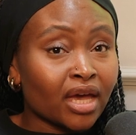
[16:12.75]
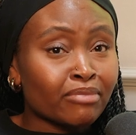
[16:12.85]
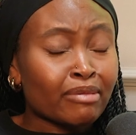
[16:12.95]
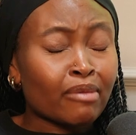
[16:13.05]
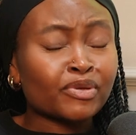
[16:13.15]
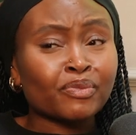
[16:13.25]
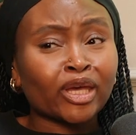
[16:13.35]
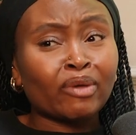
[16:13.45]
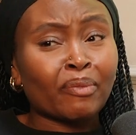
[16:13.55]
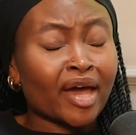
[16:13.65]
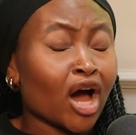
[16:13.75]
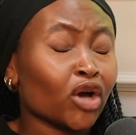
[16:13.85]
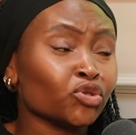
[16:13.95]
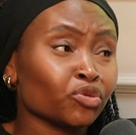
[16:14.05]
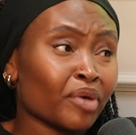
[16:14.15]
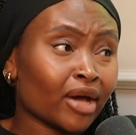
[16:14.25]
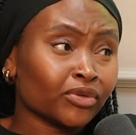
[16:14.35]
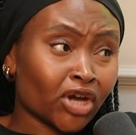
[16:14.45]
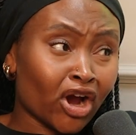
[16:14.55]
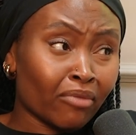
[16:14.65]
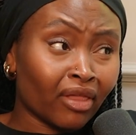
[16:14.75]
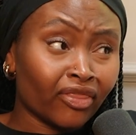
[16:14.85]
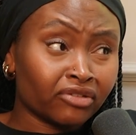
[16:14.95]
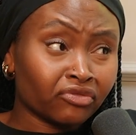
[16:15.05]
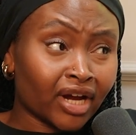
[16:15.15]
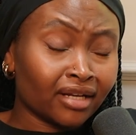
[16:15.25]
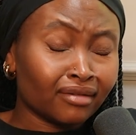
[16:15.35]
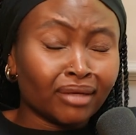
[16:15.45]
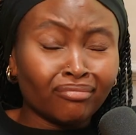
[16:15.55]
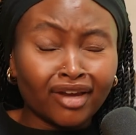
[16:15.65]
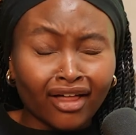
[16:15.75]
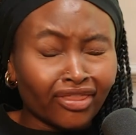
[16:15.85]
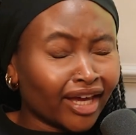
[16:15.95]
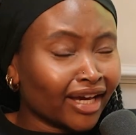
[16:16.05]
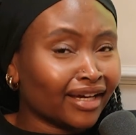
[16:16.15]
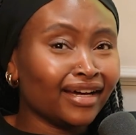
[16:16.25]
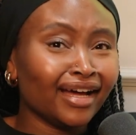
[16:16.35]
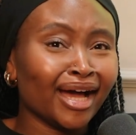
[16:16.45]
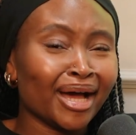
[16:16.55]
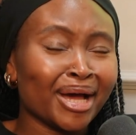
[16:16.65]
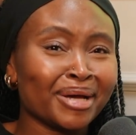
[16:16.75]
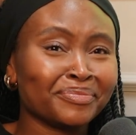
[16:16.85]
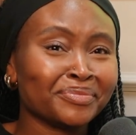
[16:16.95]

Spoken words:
My mum was making me pay £100 to her a month in rent. Nothing. Yeah.